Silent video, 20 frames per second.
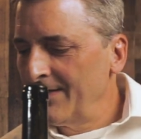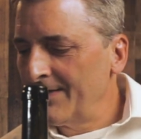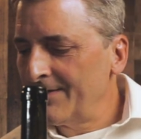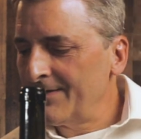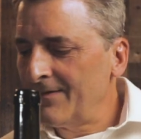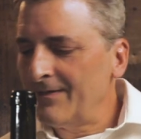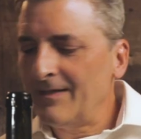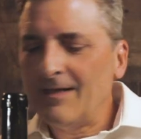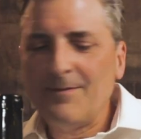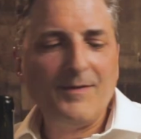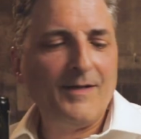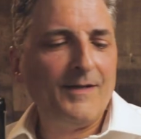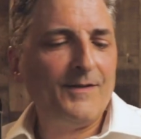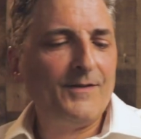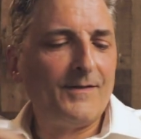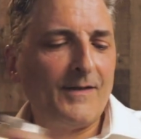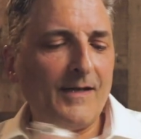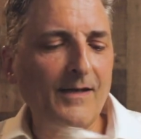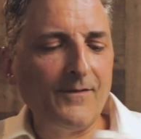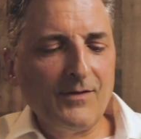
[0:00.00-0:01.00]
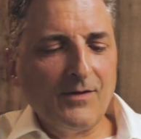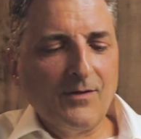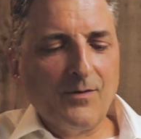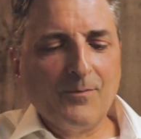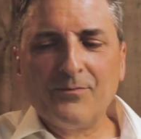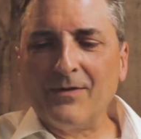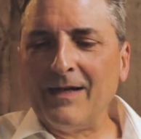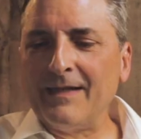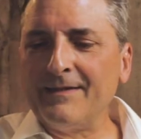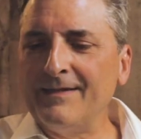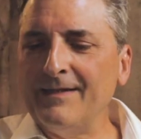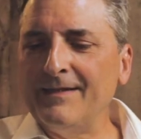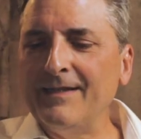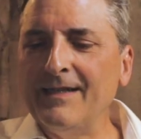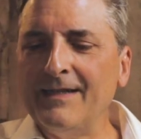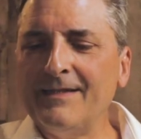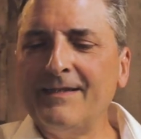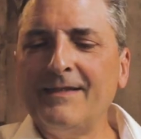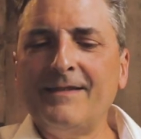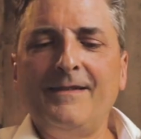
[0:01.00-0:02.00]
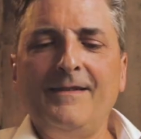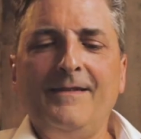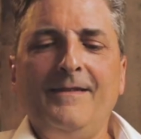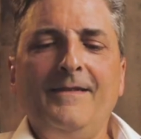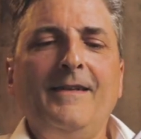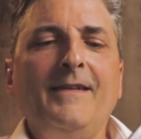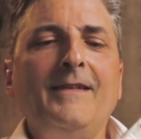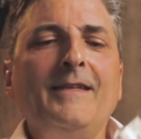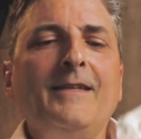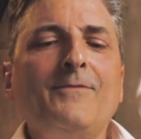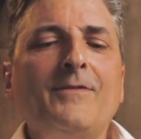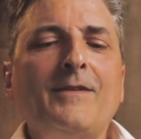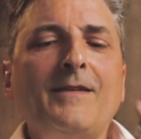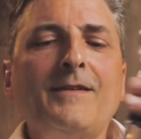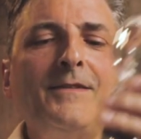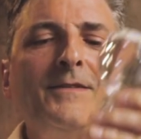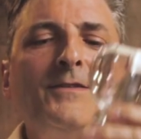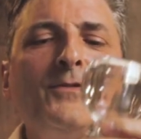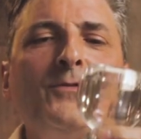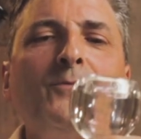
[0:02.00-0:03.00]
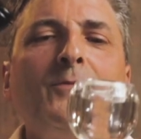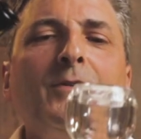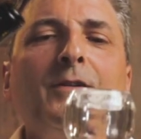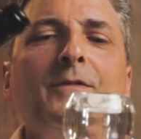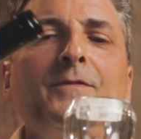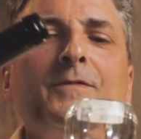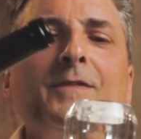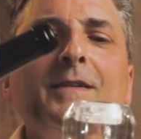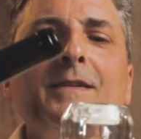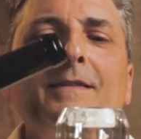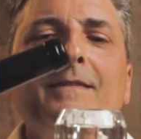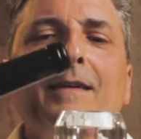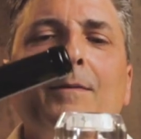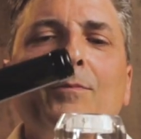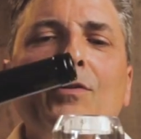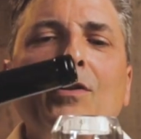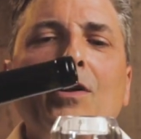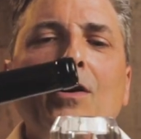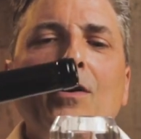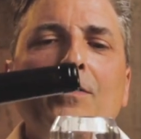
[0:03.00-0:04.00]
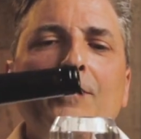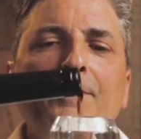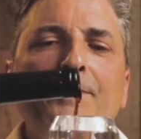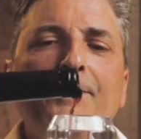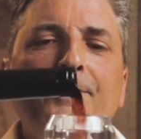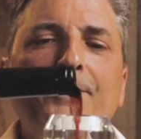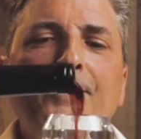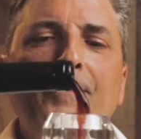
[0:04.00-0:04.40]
So let me give a little breath to this, and then we're going to do one for the 00.